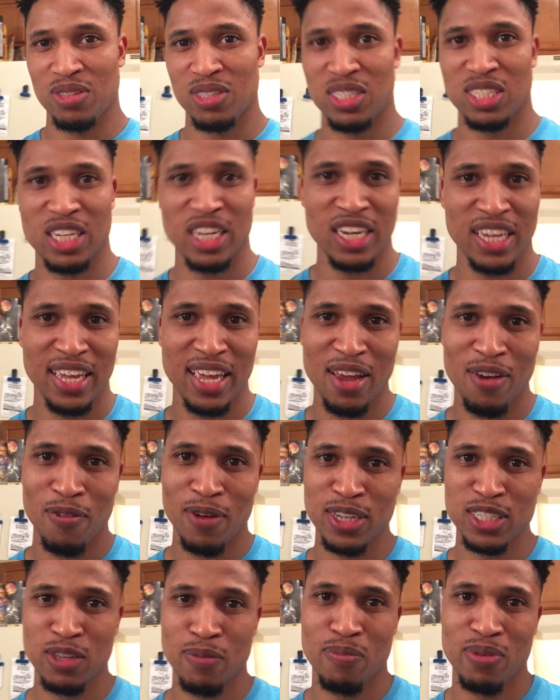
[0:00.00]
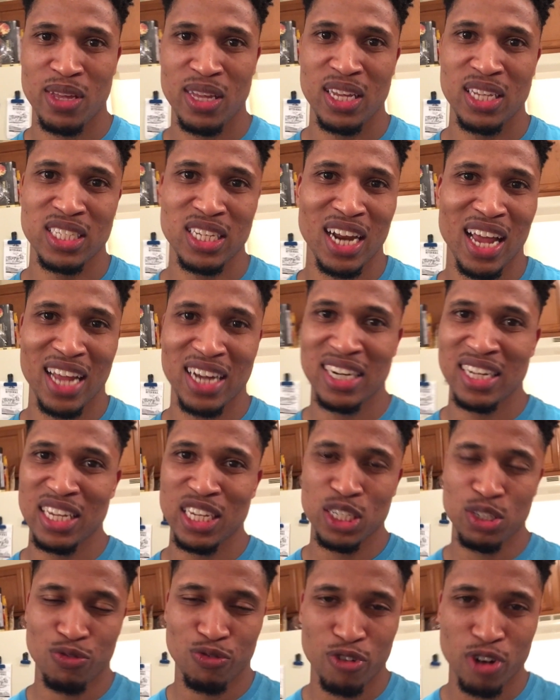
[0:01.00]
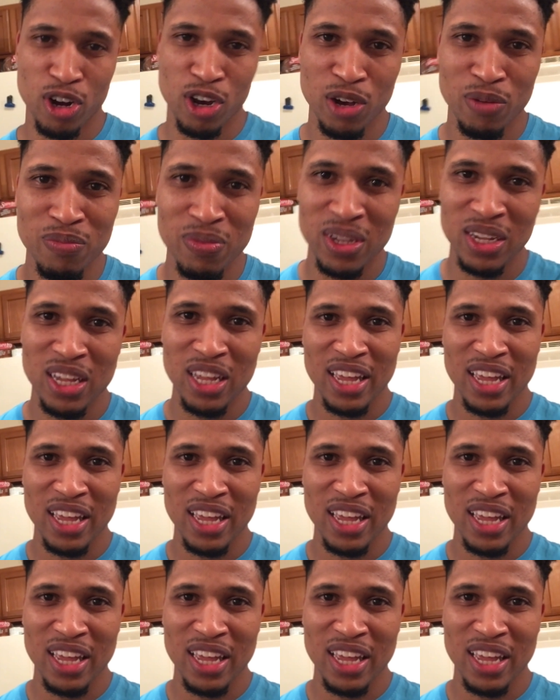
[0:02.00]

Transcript: to get recipes and ideas from.